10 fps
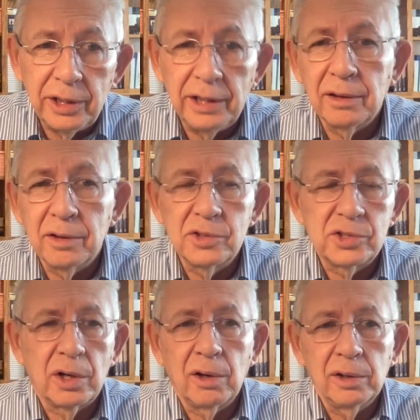years,
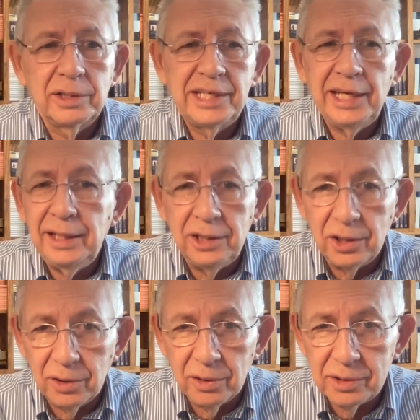our teen
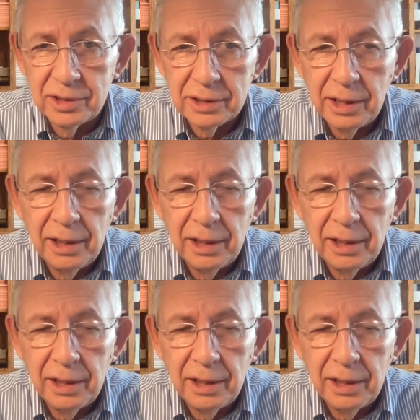years,